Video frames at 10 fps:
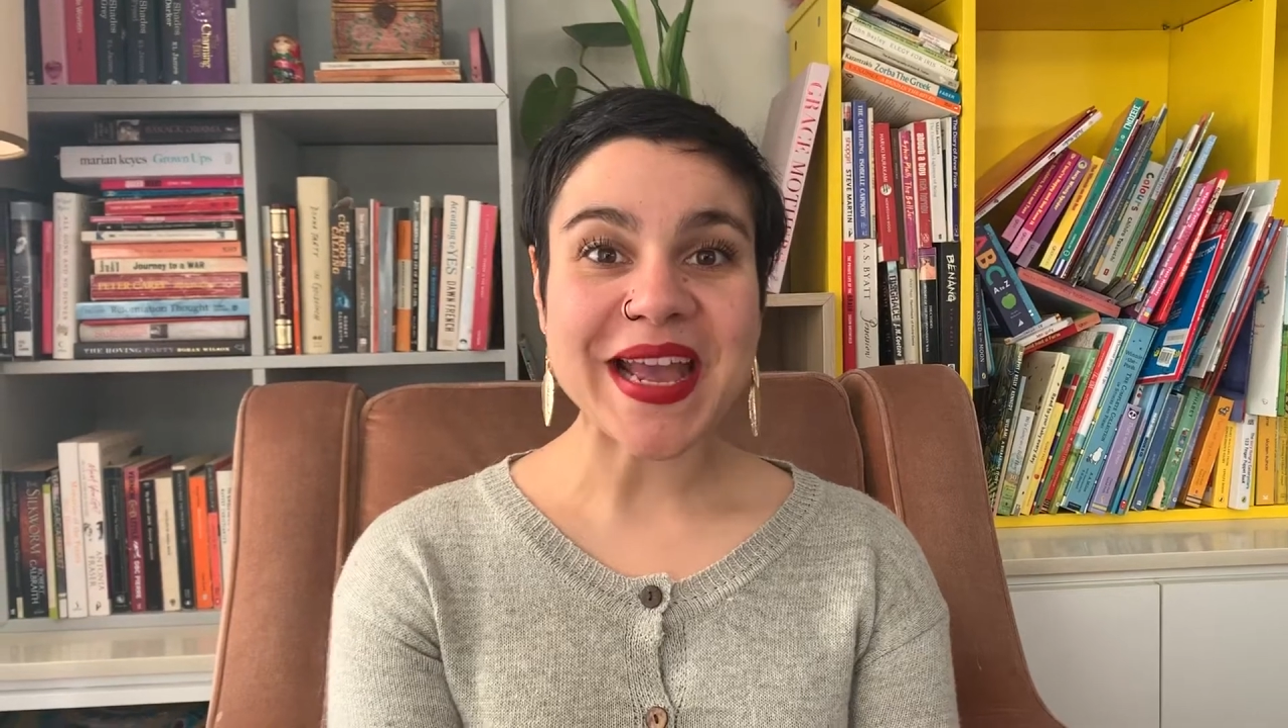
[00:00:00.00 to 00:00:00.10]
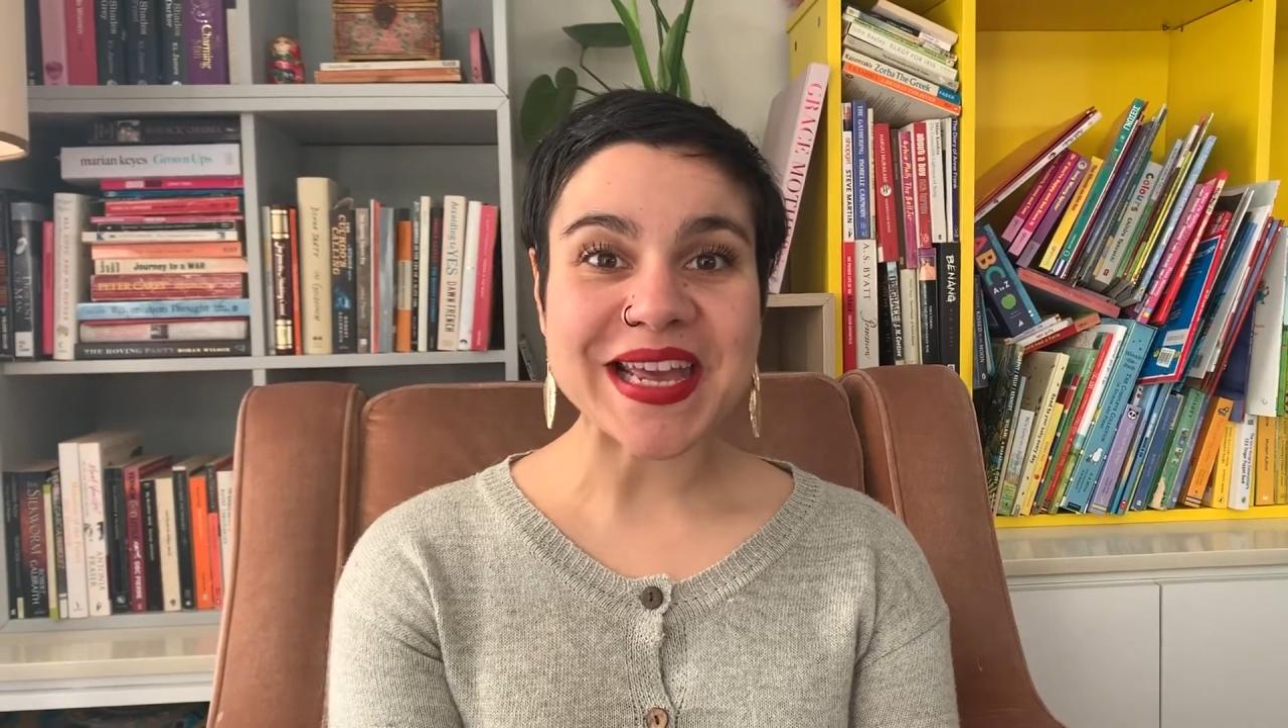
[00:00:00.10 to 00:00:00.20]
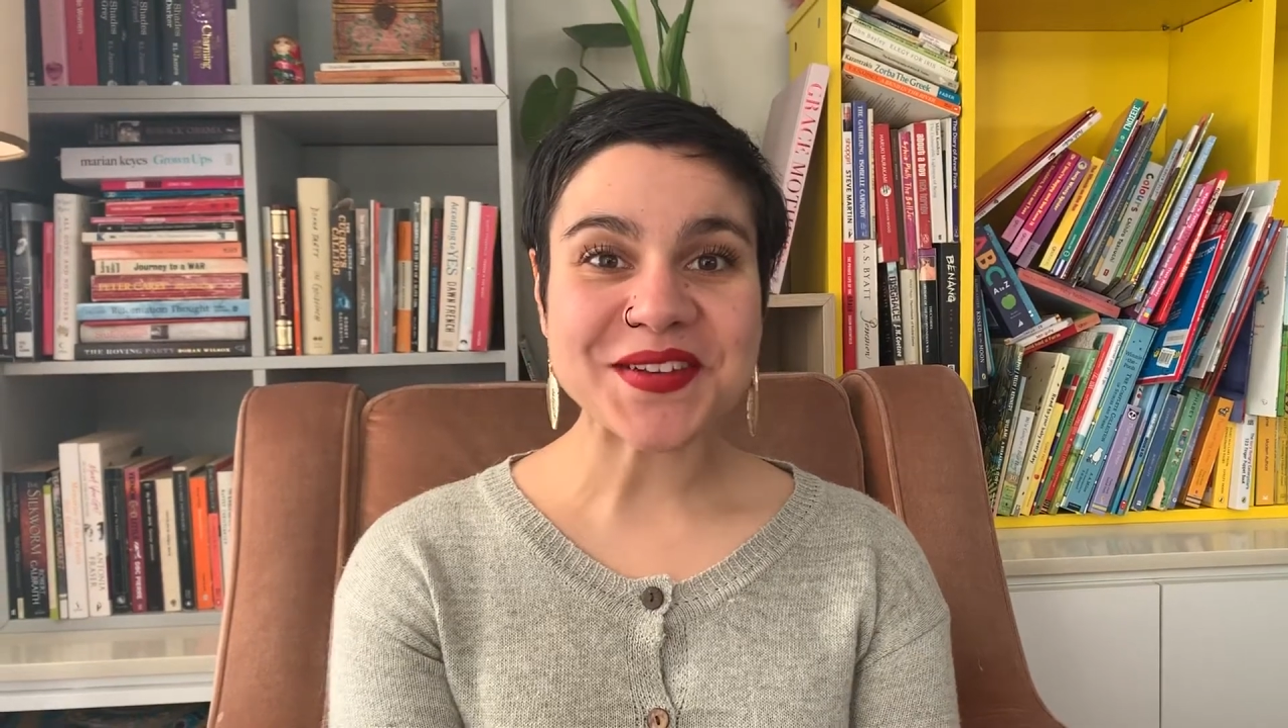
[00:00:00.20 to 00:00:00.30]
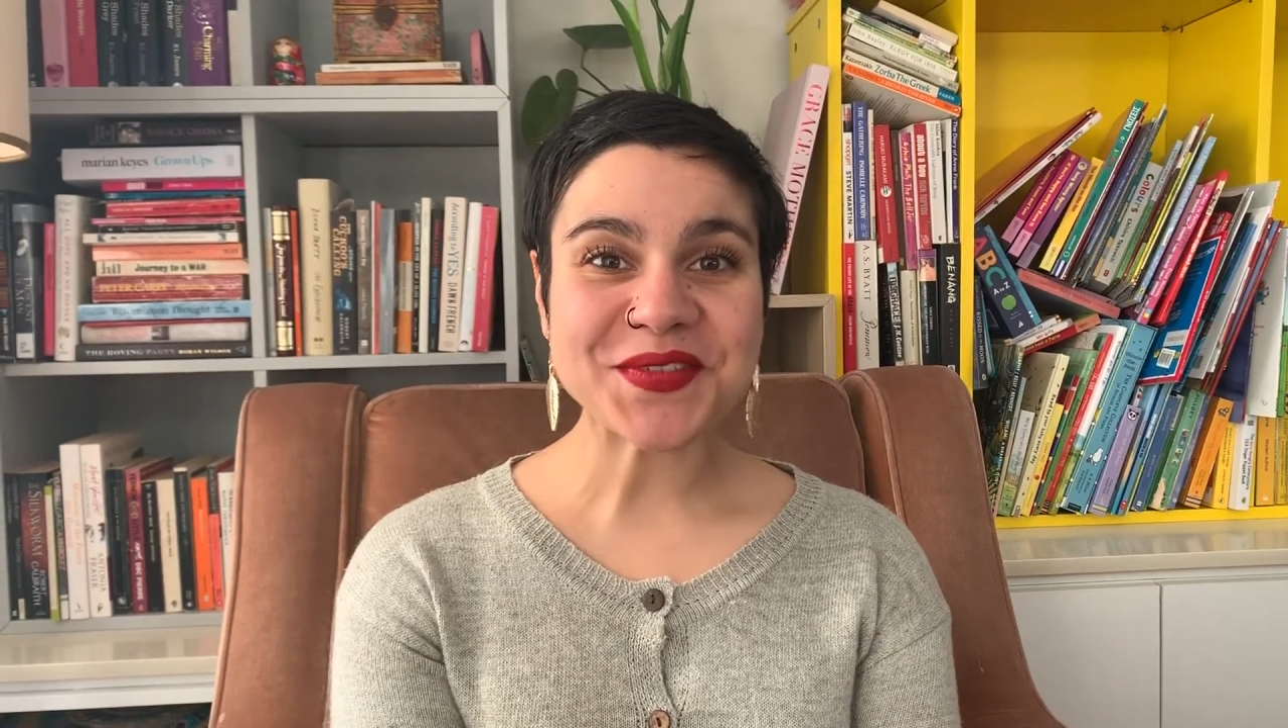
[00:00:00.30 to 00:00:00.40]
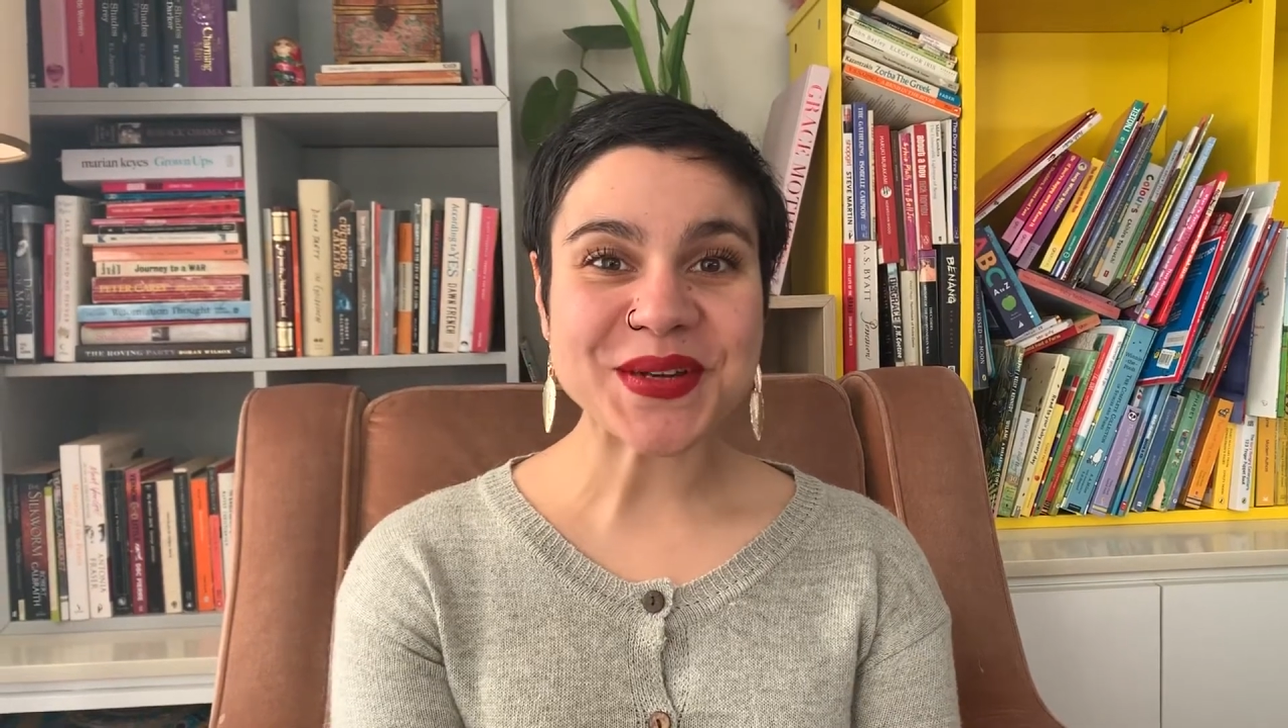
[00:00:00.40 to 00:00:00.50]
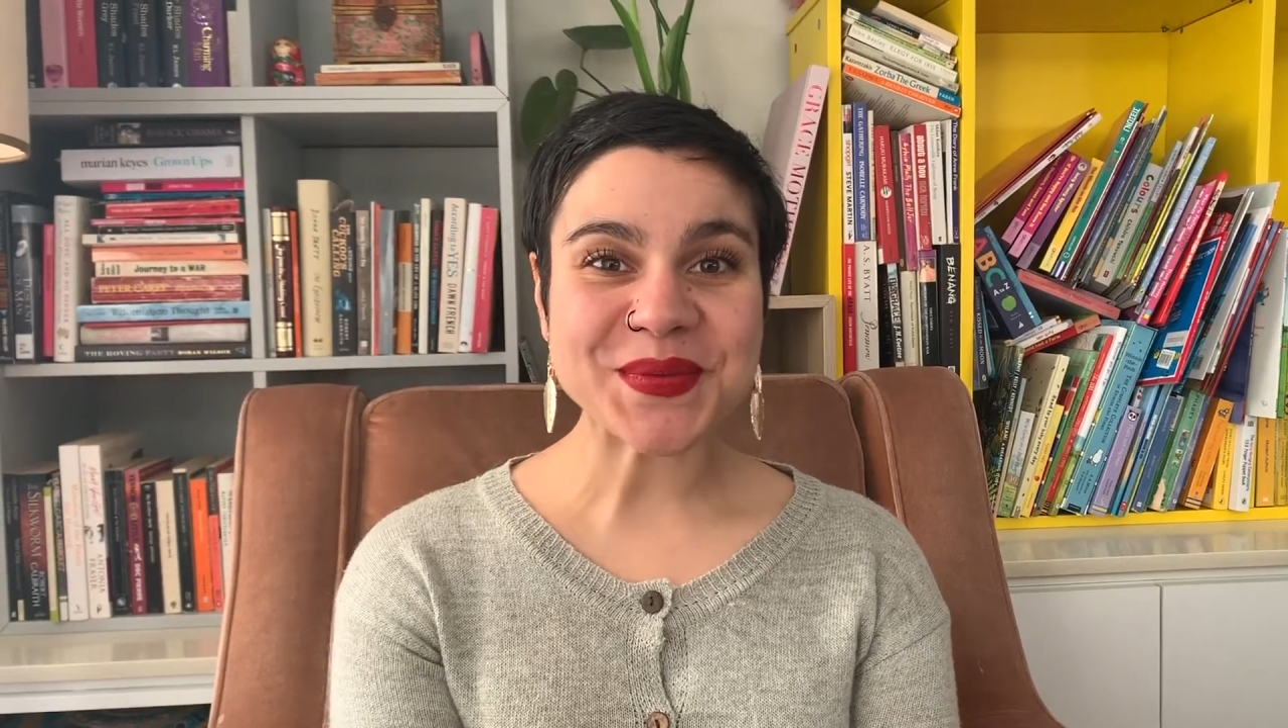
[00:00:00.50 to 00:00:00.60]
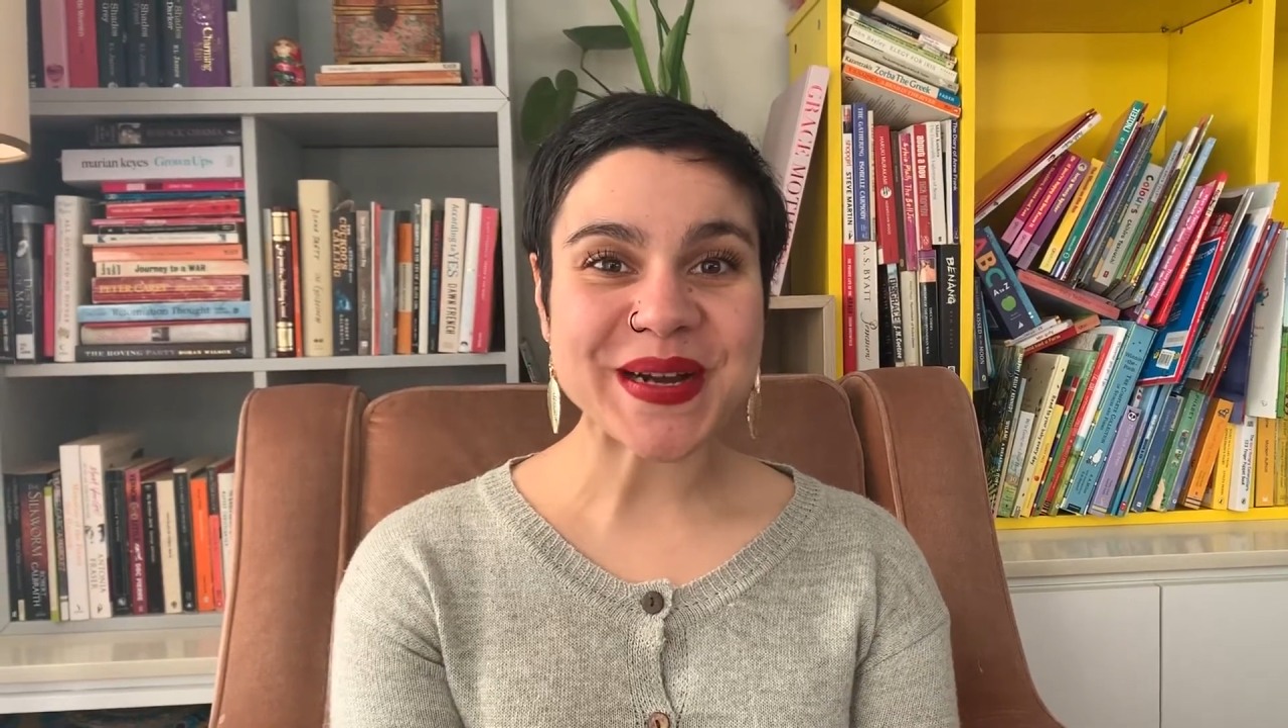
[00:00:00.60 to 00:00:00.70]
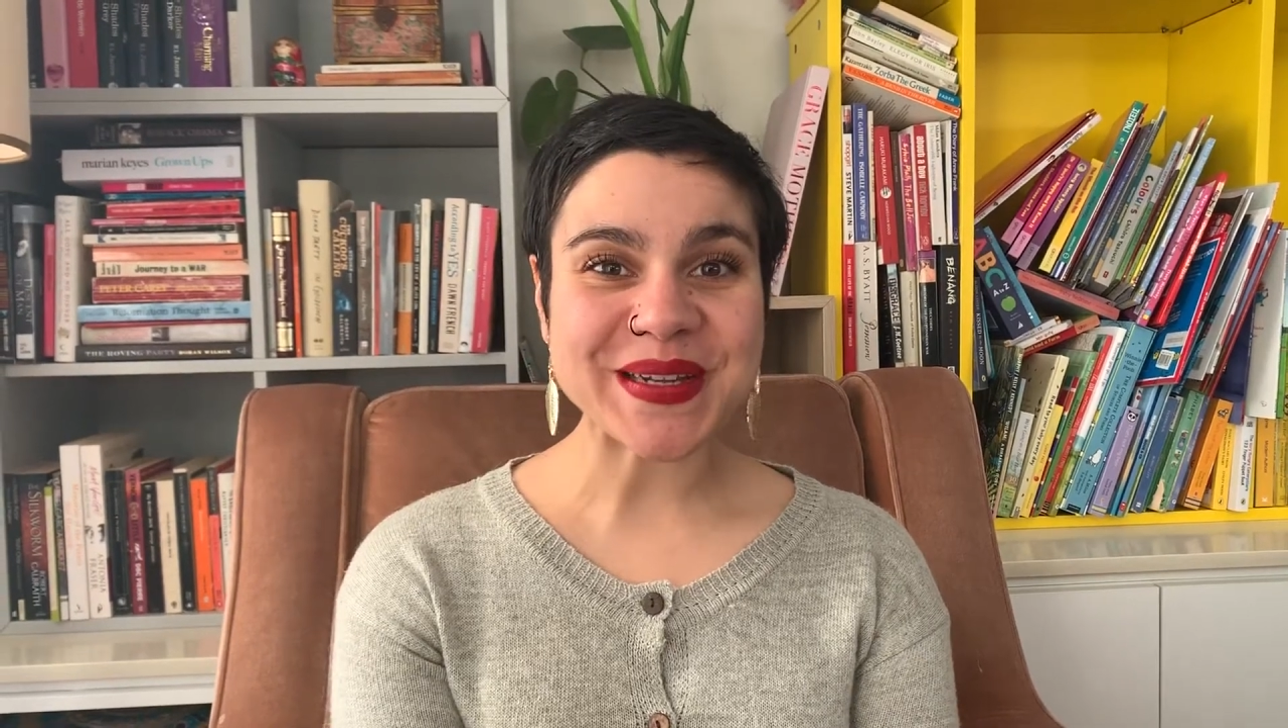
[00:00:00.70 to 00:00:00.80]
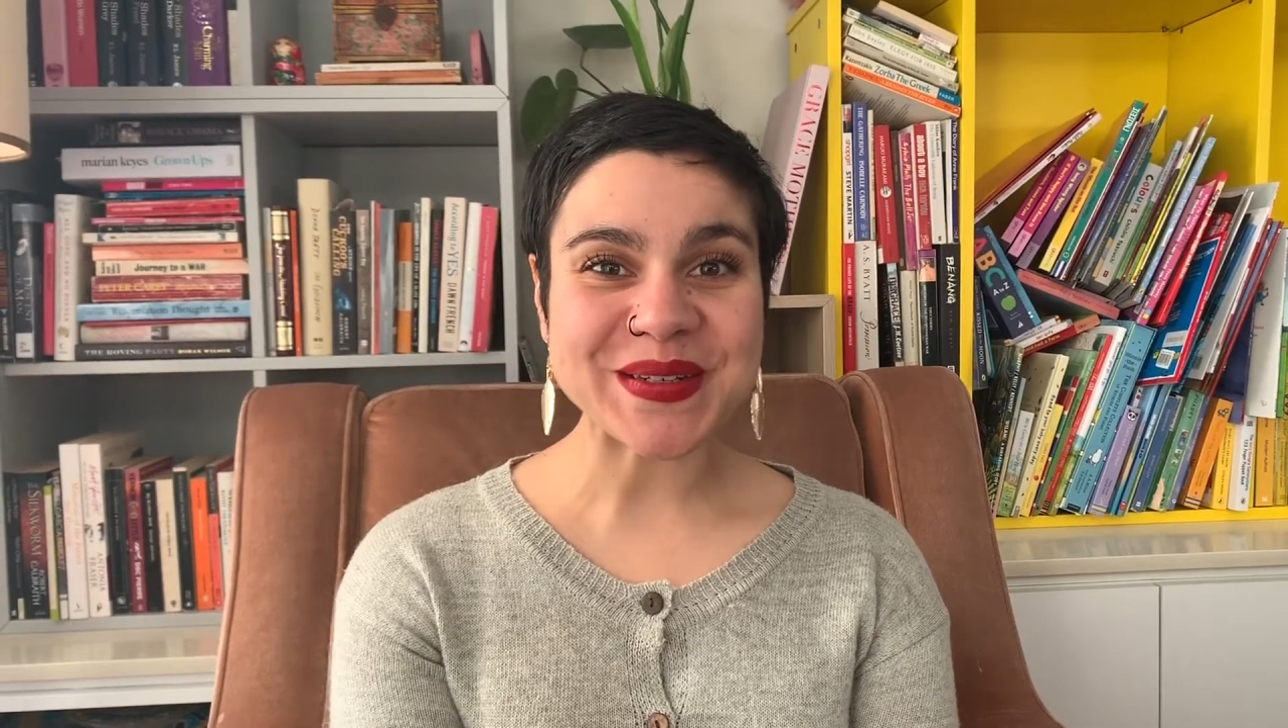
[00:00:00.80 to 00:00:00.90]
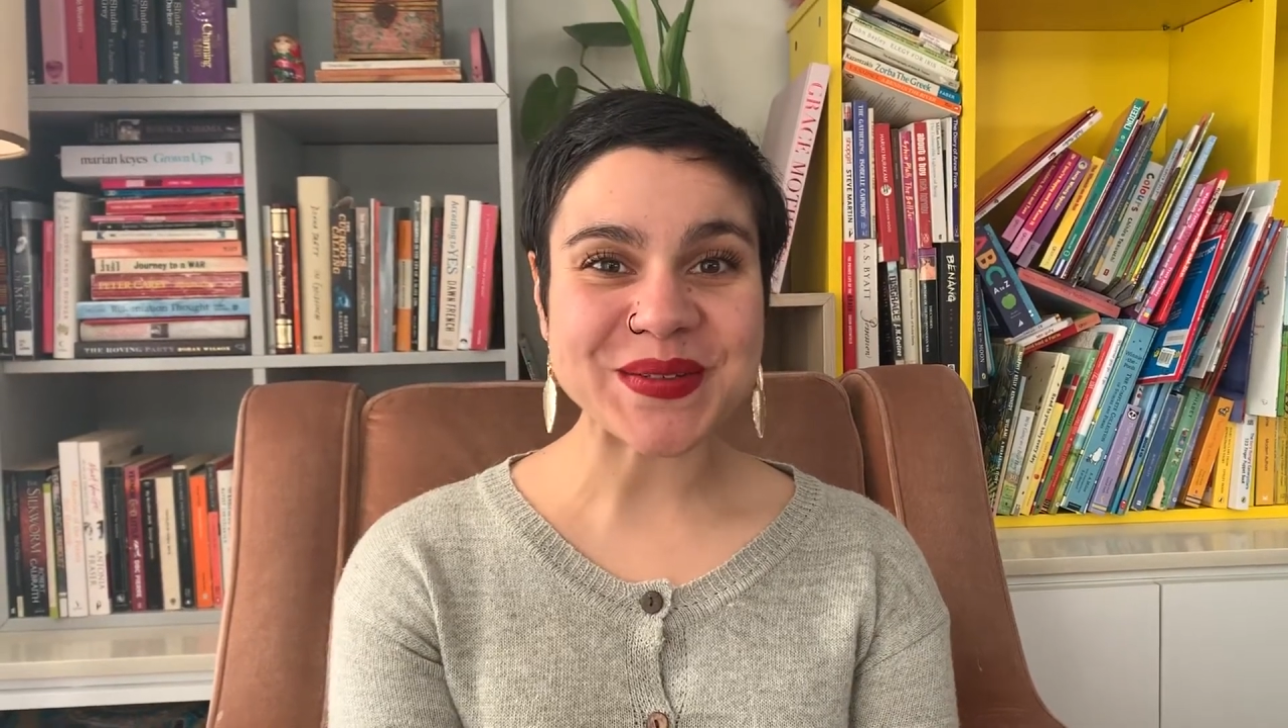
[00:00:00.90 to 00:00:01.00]

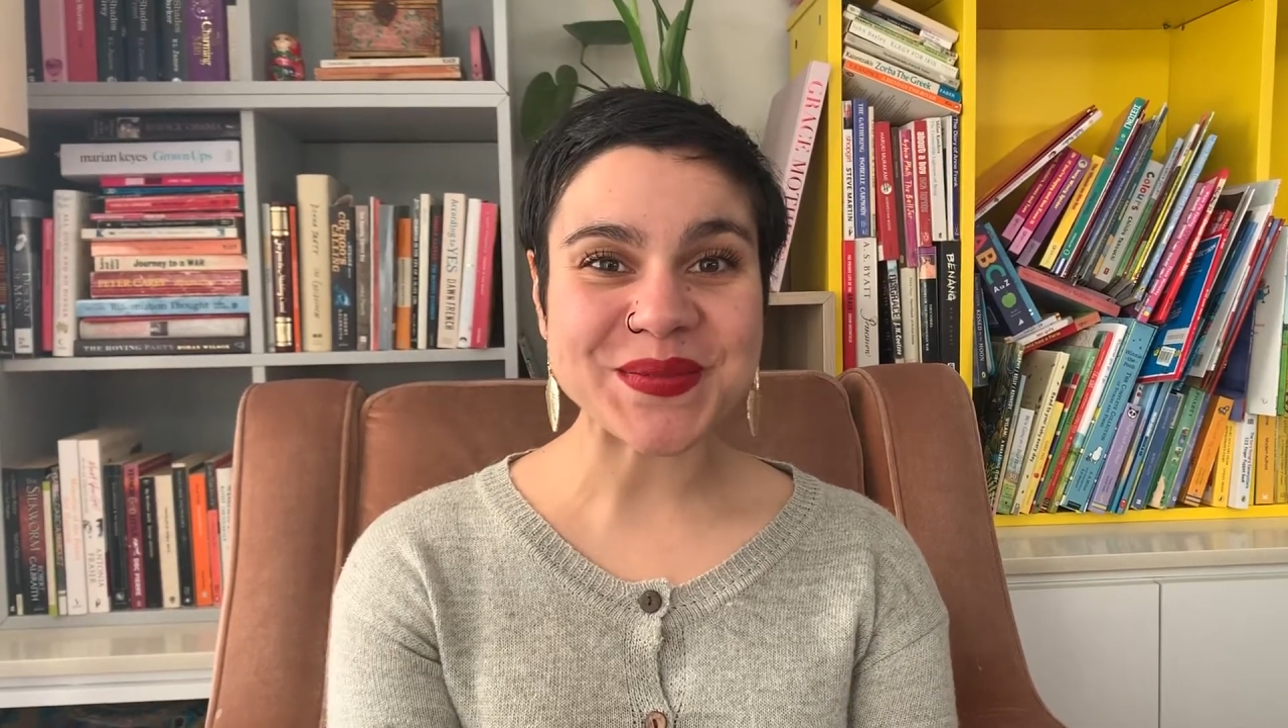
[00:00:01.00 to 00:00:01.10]
everyone,